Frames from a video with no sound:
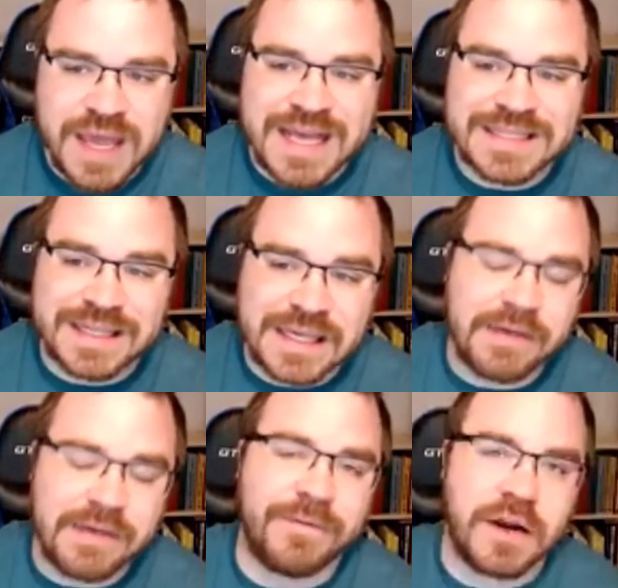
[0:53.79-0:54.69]
is a
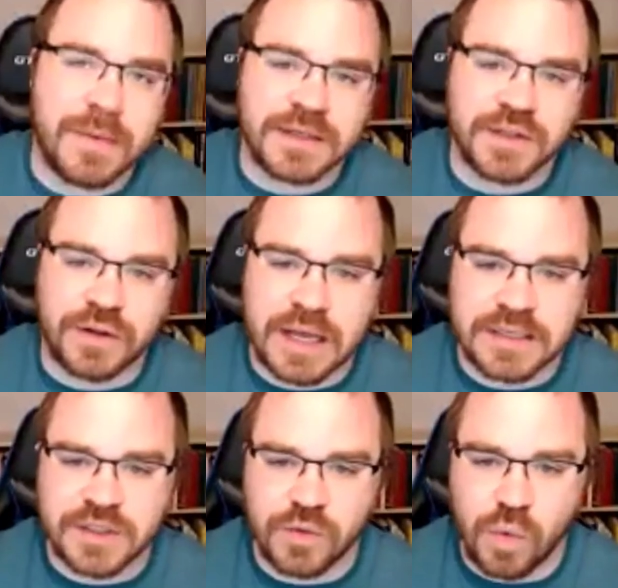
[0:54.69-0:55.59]
key fundamental
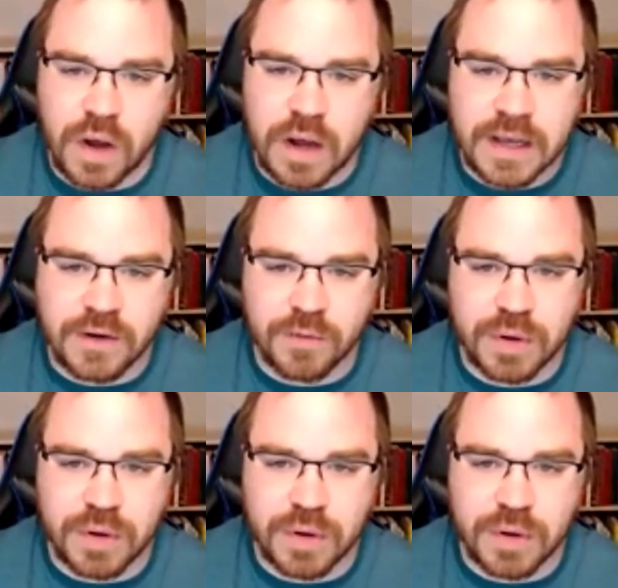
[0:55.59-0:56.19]
as to why your